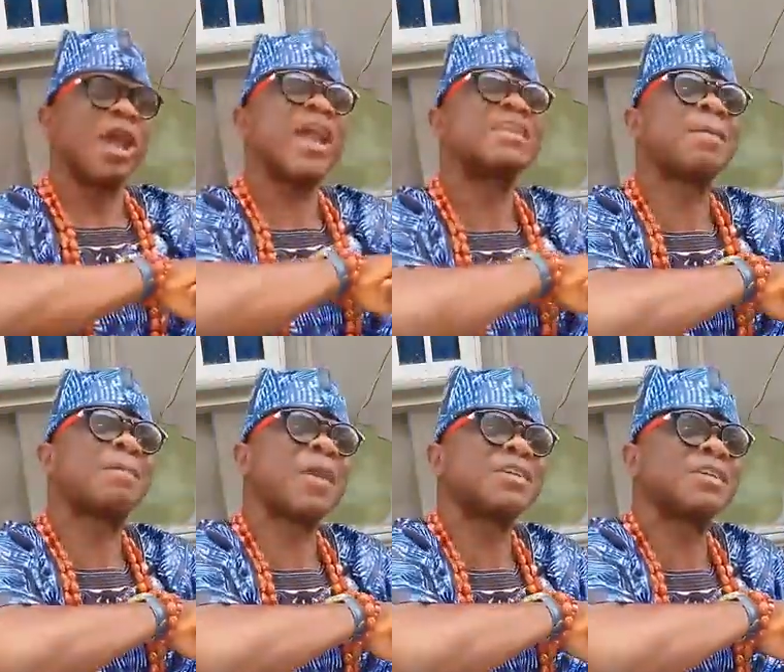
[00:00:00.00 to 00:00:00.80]

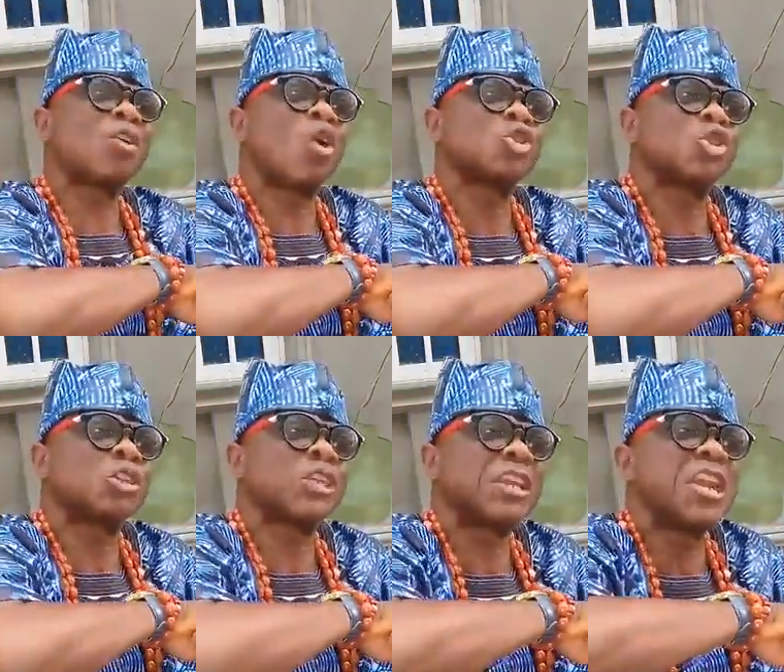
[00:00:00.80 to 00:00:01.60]
NDPAC
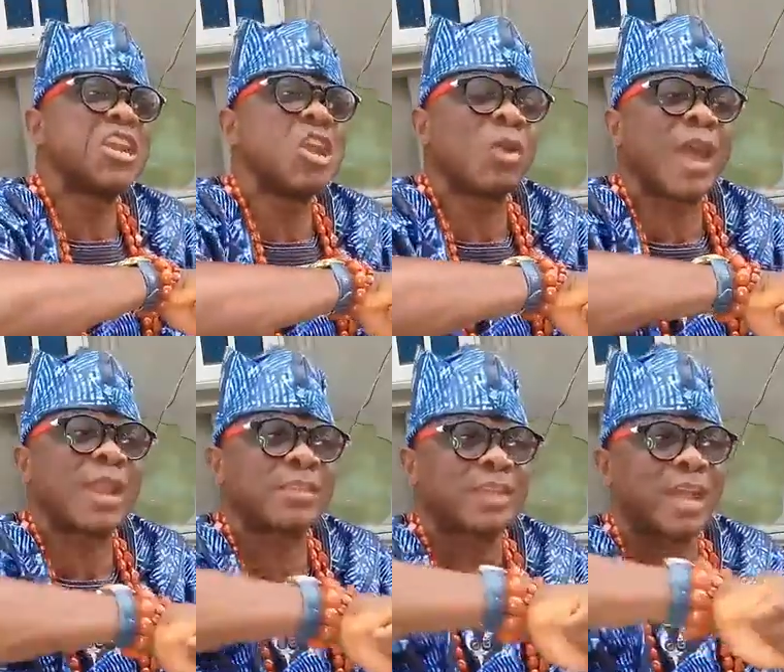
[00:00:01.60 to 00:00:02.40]
constructed a new
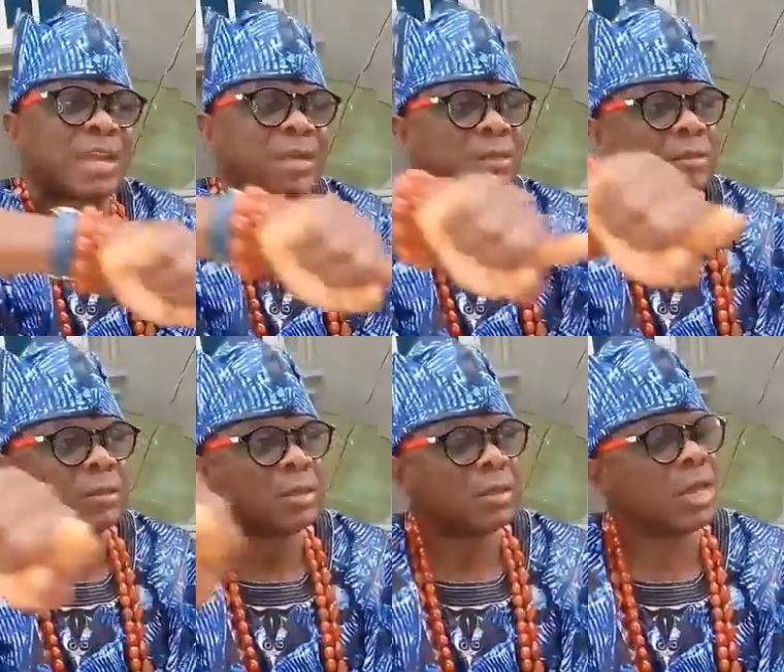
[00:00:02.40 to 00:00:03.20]
line entirely
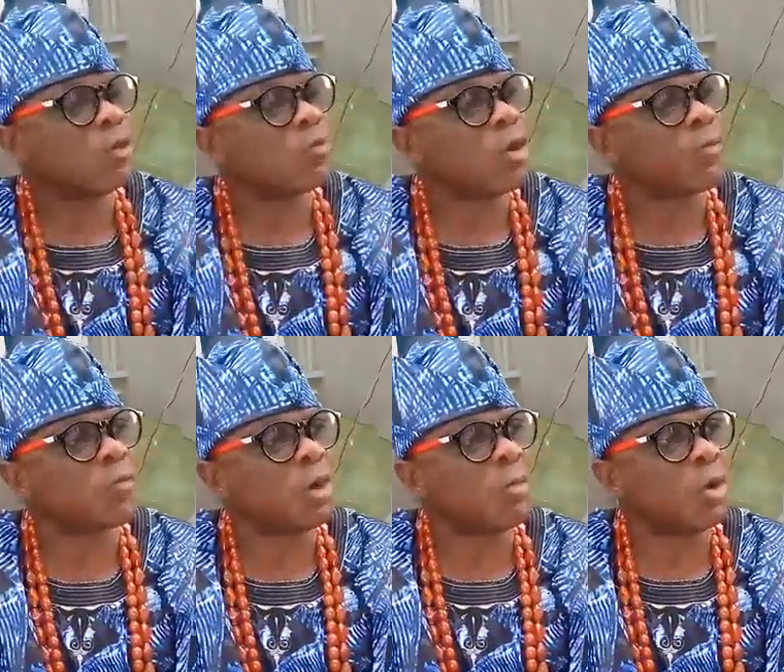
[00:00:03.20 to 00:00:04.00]
that will go
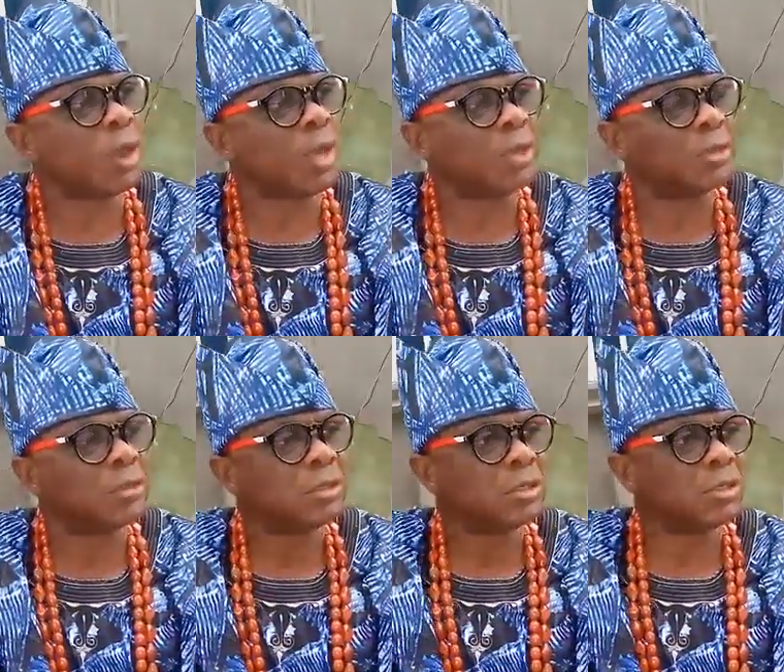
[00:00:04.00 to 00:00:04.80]
from Ore
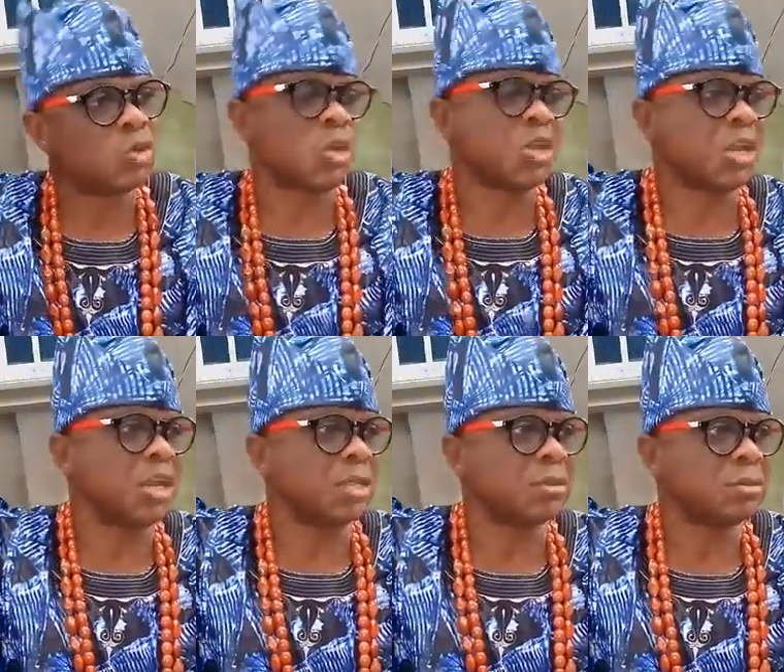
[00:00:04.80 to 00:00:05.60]
to
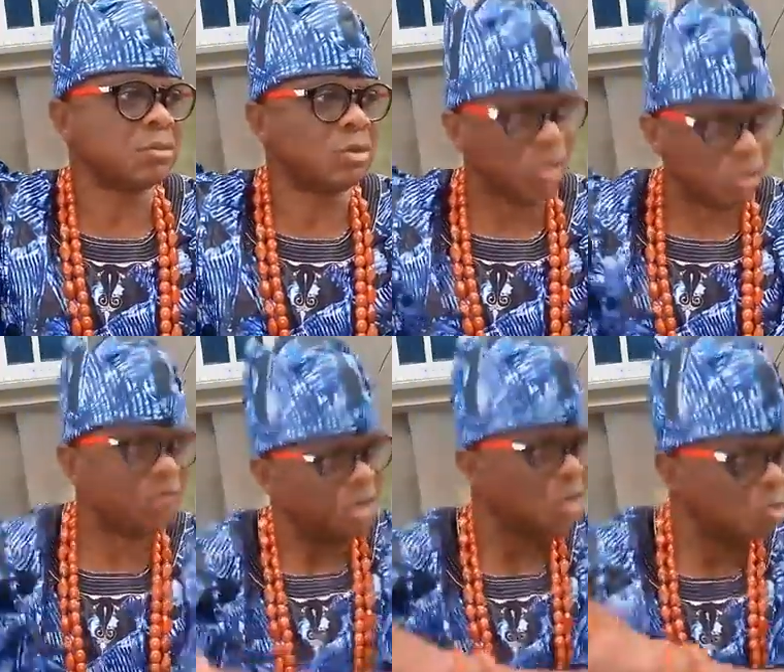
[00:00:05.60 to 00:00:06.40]
Irele because
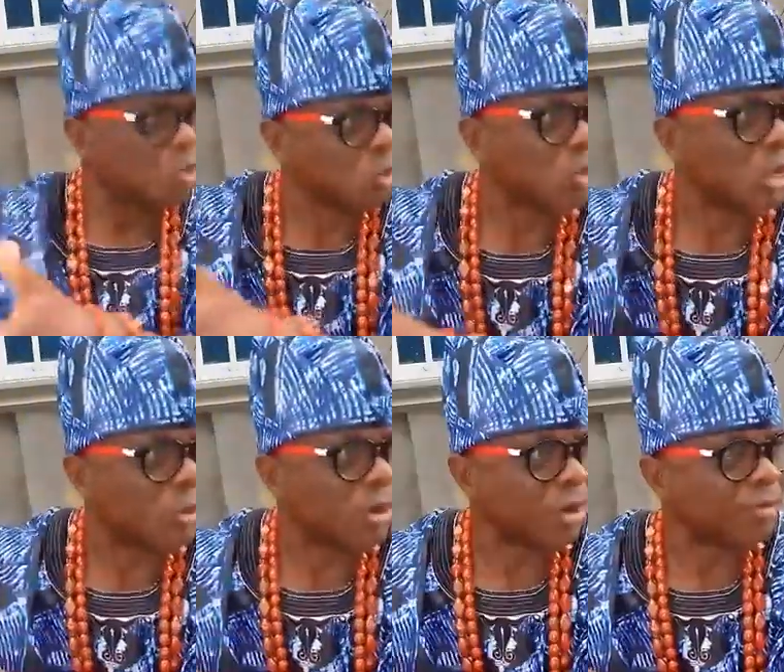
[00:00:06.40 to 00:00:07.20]
of the new road
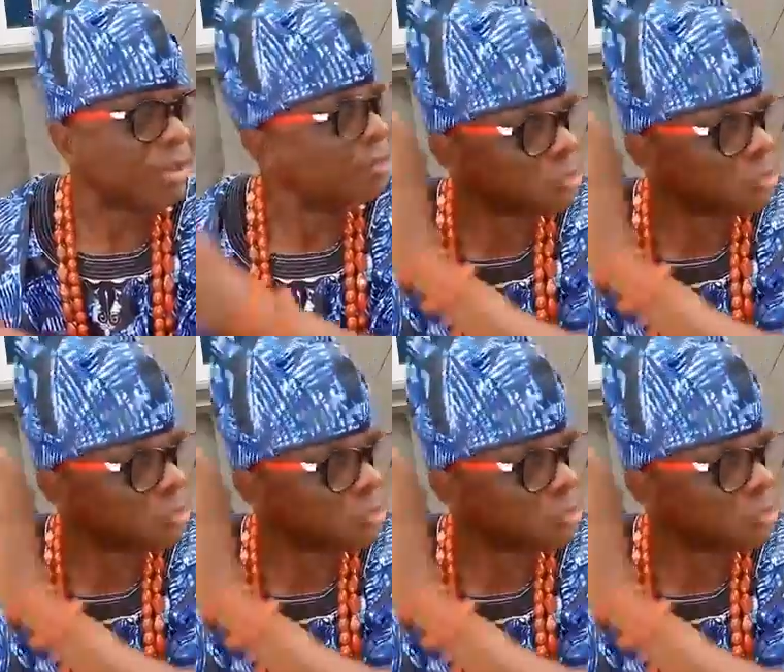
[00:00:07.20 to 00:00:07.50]
and whatever.